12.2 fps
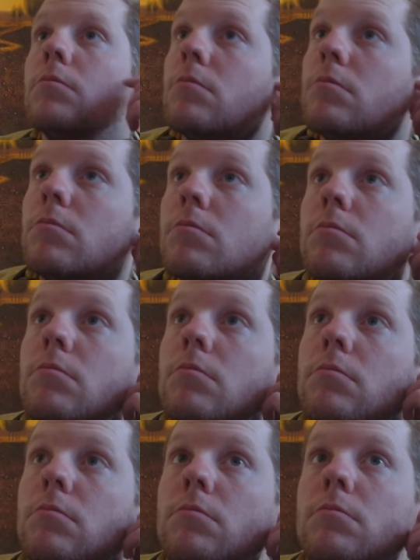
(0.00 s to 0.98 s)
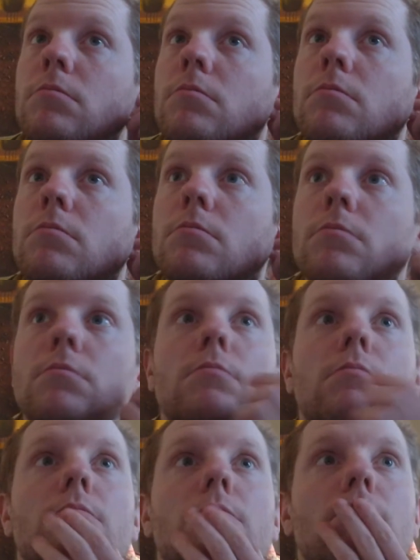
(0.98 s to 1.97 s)

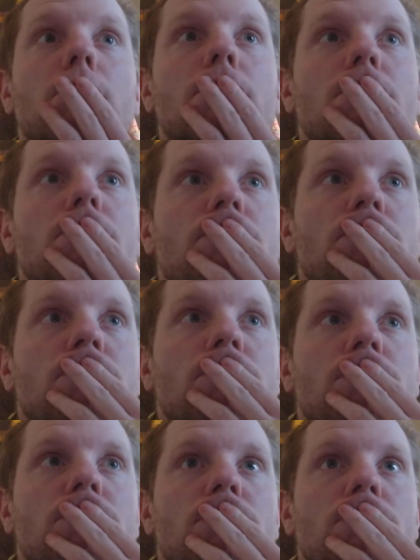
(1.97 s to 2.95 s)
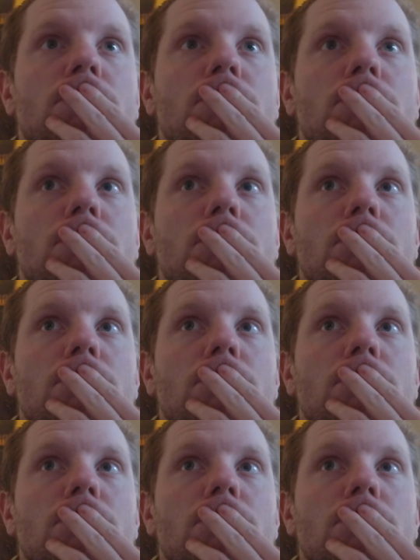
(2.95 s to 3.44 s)
(silence)